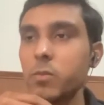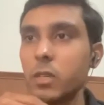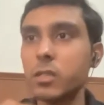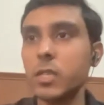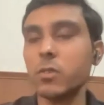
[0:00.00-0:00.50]

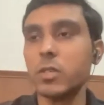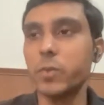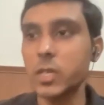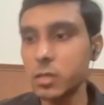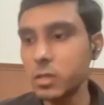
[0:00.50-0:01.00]
because I was
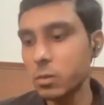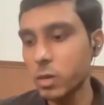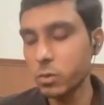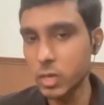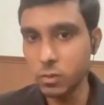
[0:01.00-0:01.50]
passionate
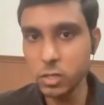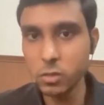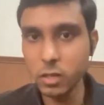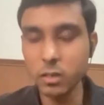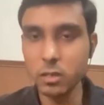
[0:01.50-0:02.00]
about what I was
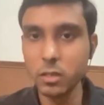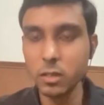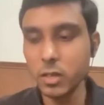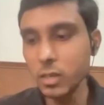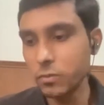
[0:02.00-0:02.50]
doing.
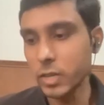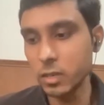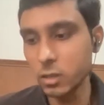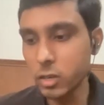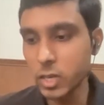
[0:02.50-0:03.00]
If I
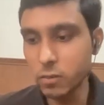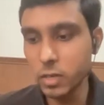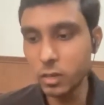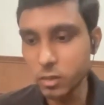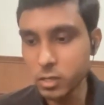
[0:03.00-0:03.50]
did not have
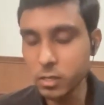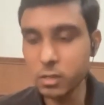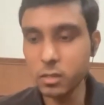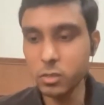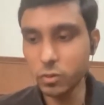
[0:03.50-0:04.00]
the interest
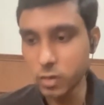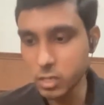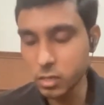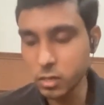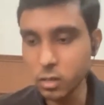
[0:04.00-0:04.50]
in software
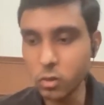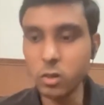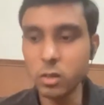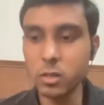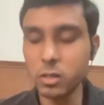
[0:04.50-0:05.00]
engineering
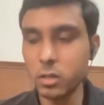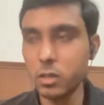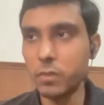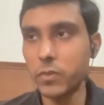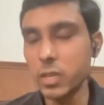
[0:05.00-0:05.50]
or
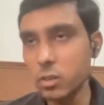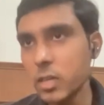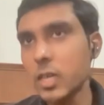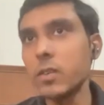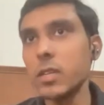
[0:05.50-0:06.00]
if I did
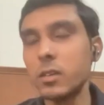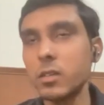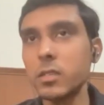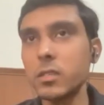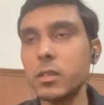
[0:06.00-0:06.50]
not have any
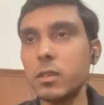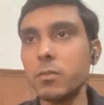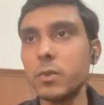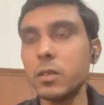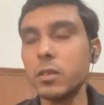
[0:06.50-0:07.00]
interest in
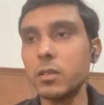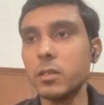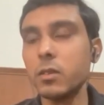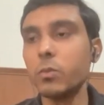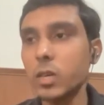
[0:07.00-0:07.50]

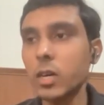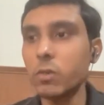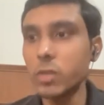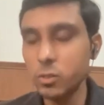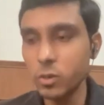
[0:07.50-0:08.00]
the work I
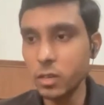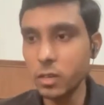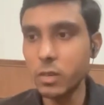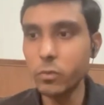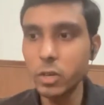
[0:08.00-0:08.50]
was doing,
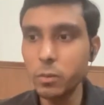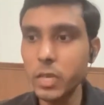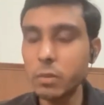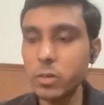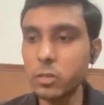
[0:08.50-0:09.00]
I wouldn't
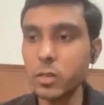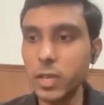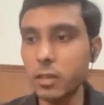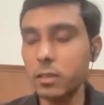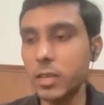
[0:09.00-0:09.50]
be able to
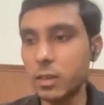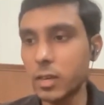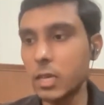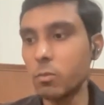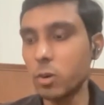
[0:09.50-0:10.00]
take that
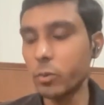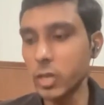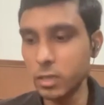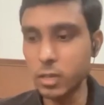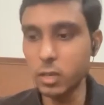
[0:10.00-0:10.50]
time or
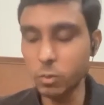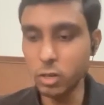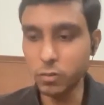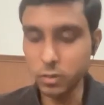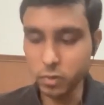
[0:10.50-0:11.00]
put in that
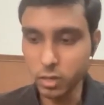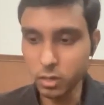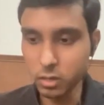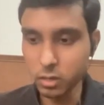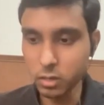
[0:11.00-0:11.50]
amount of effort.
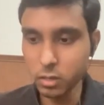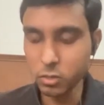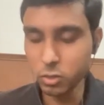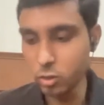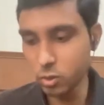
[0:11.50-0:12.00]

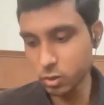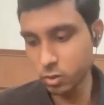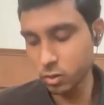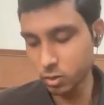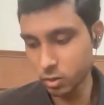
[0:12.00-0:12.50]
So
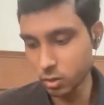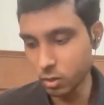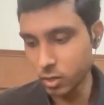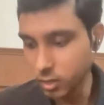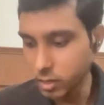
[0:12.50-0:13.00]

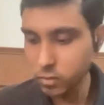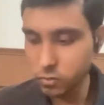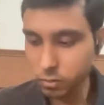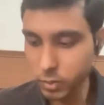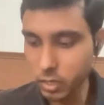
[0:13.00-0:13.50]
the learnings
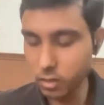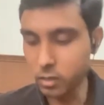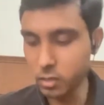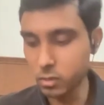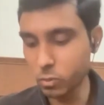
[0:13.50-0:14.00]
for me
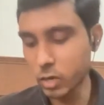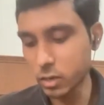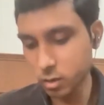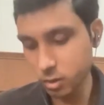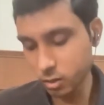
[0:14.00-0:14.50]
is
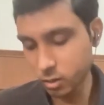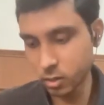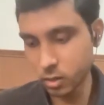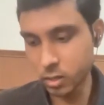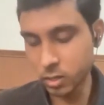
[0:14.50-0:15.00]
one,
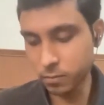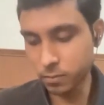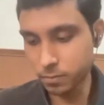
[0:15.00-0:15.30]
uh,